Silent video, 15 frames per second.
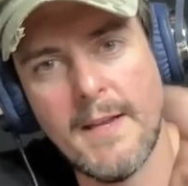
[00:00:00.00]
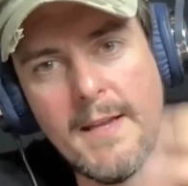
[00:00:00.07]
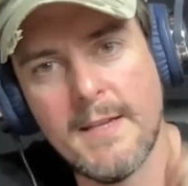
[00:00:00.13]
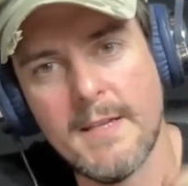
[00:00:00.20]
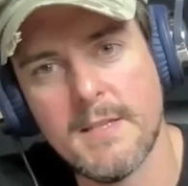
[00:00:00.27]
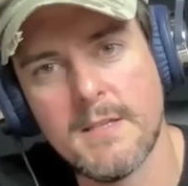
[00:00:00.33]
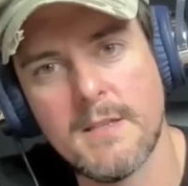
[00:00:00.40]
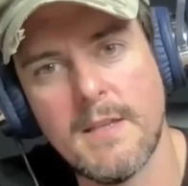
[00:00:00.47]
It
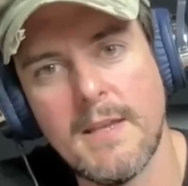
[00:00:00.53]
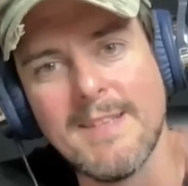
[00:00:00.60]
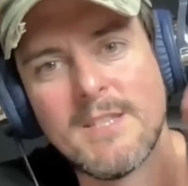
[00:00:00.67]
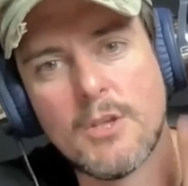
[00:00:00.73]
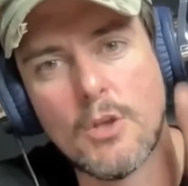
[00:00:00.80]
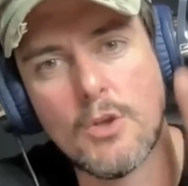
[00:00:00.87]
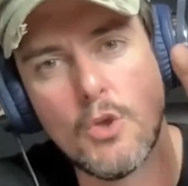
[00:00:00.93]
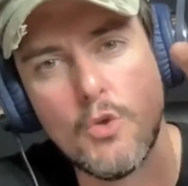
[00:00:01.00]
is the
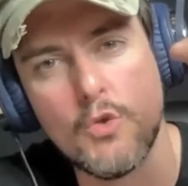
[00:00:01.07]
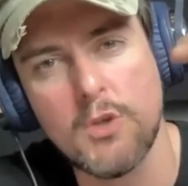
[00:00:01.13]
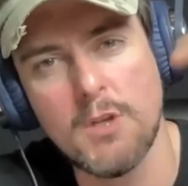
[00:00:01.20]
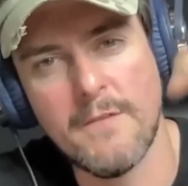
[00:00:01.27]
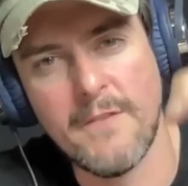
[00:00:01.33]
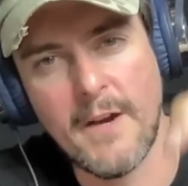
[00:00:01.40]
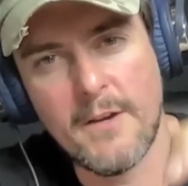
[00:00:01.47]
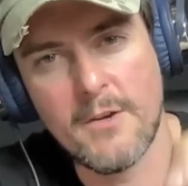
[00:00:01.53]
institution,
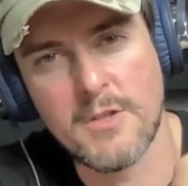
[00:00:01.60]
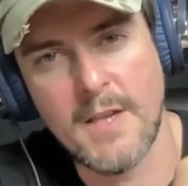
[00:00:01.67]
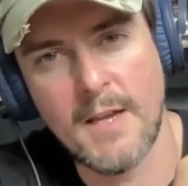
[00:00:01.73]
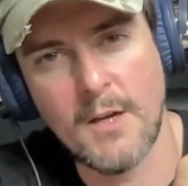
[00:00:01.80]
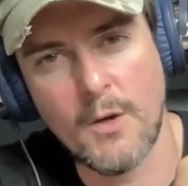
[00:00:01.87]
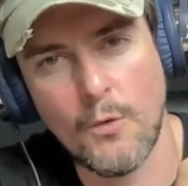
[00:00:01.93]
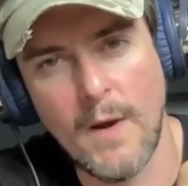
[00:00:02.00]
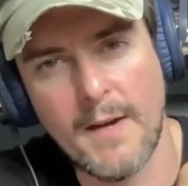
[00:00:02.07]
if I
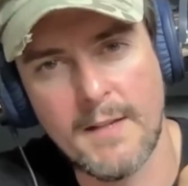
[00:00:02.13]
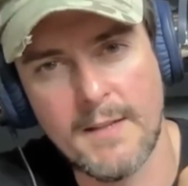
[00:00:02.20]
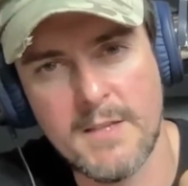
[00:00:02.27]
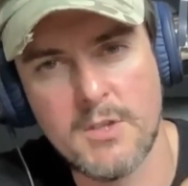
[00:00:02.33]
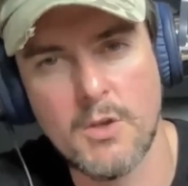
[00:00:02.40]
understand correctly.